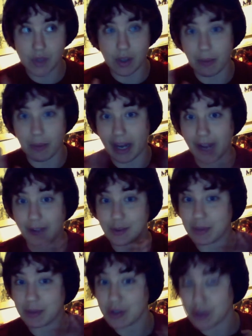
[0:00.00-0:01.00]
some
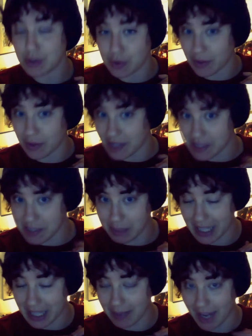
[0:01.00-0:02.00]
announcements to sort of
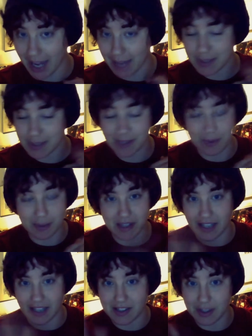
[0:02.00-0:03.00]
explain my absence
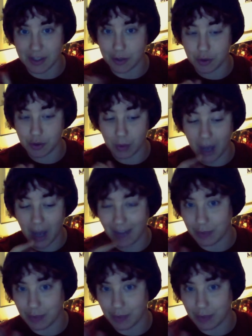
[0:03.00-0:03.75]
besides the usual